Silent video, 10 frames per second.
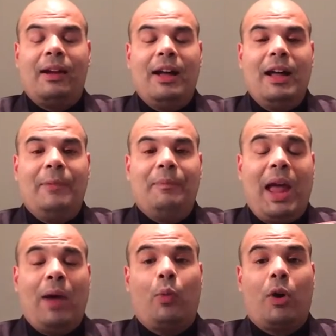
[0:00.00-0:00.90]

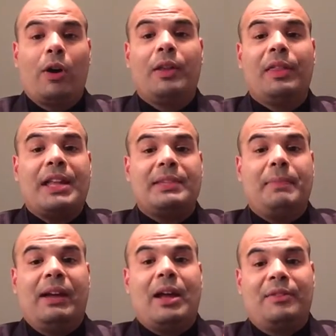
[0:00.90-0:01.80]
at work that's
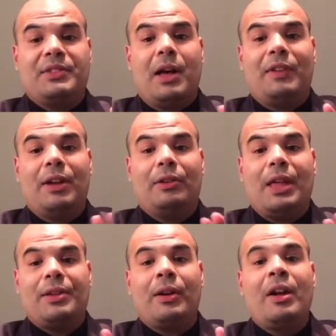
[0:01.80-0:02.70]
made out of Saffiano
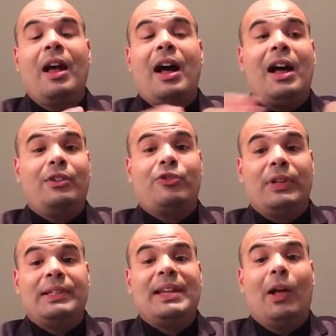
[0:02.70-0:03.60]
leather, I
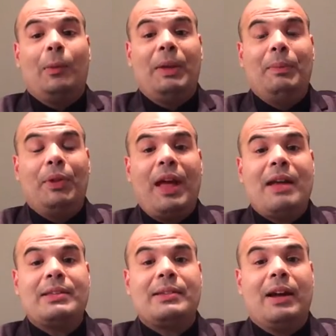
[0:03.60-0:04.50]
usually tell people
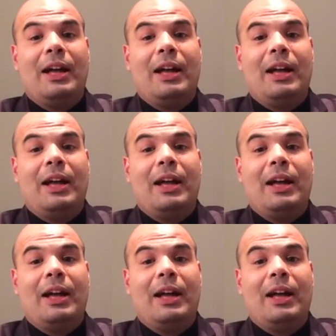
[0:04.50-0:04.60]
that,